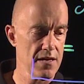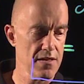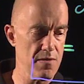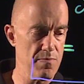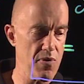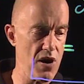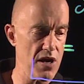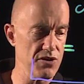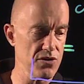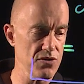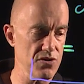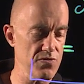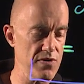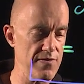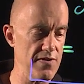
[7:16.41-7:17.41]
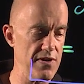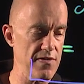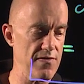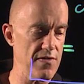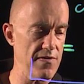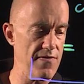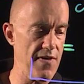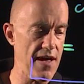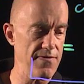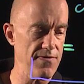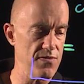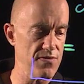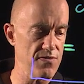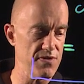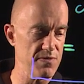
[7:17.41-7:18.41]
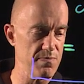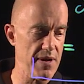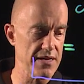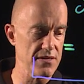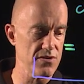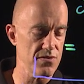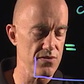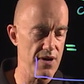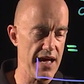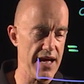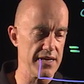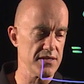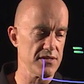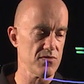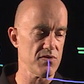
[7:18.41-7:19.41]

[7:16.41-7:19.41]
the partial derivative of f with respect to x,